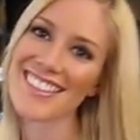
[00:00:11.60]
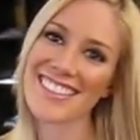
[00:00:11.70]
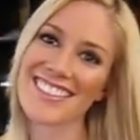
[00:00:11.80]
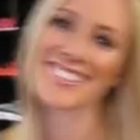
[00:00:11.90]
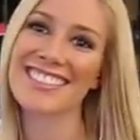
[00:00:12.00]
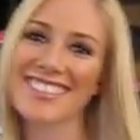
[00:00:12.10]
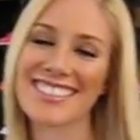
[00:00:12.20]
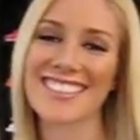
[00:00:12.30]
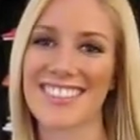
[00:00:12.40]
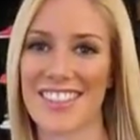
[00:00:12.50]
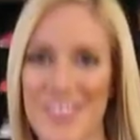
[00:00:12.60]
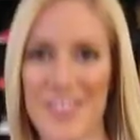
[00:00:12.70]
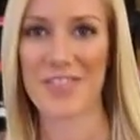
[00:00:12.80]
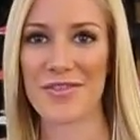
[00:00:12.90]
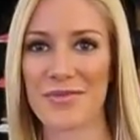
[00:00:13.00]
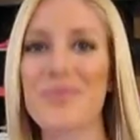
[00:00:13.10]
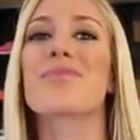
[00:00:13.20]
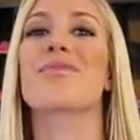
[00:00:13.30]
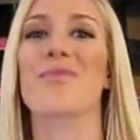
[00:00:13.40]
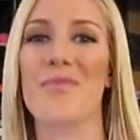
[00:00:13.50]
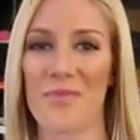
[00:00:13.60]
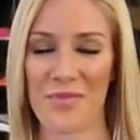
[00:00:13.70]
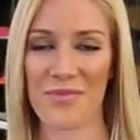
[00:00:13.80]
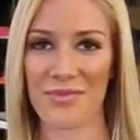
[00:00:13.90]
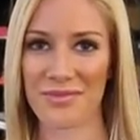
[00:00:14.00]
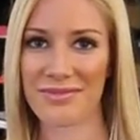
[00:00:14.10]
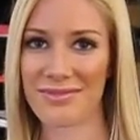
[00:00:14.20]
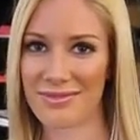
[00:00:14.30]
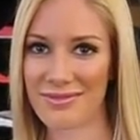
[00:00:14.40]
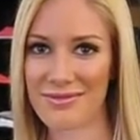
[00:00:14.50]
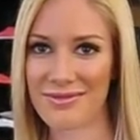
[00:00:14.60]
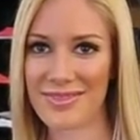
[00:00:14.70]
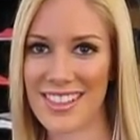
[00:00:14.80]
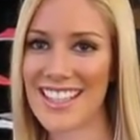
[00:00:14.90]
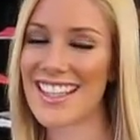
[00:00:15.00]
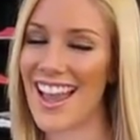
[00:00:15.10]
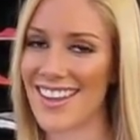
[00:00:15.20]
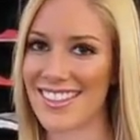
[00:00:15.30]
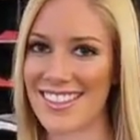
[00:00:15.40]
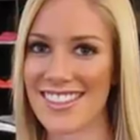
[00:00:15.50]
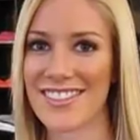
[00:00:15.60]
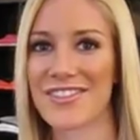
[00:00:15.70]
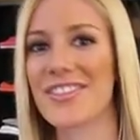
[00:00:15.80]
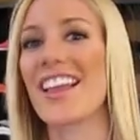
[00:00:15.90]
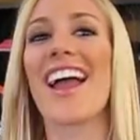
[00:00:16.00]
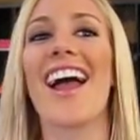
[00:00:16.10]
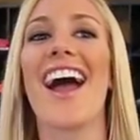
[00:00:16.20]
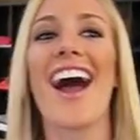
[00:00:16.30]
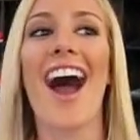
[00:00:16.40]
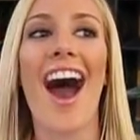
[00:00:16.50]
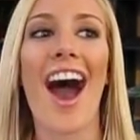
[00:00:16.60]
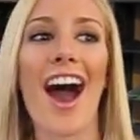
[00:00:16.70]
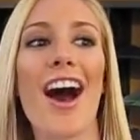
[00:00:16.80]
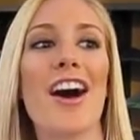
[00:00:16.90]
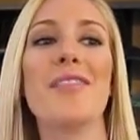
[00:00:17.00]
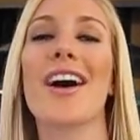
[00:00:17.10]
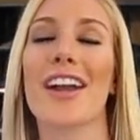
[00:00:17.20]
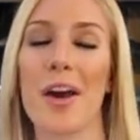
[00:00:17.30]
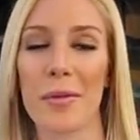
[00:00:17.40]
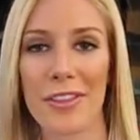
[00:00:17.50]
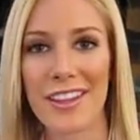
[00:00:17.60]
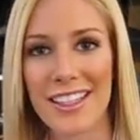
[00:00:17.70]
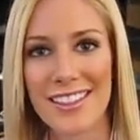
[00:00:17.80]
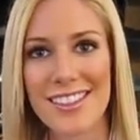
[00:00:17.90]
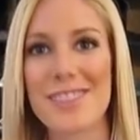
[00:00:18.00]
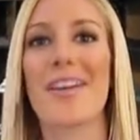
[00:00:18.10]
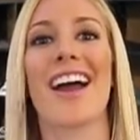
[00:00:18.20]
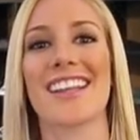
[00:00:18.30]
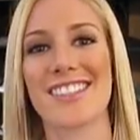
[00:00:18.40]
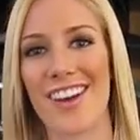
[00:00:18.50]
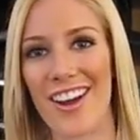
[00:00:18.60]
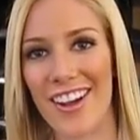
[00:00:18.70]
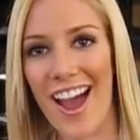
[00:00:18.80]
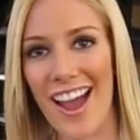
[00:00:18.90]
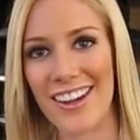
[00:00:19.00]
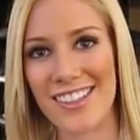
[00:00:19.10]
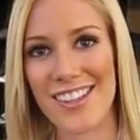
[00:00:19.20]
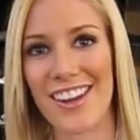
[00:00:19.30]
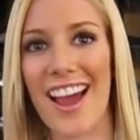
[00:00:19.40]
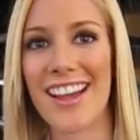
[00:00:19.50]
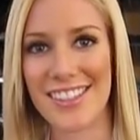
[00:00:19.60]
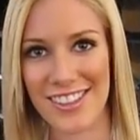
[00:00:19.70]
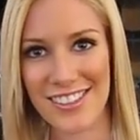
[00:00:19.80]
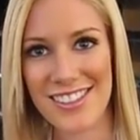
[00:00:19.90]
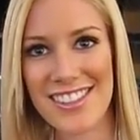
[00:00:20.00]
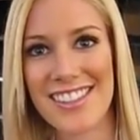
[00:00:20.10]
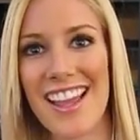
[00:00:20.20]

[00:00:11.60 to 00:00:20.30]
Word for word: So this week, something new happened. What happened this week? A couple things. My song Hires on iTunes.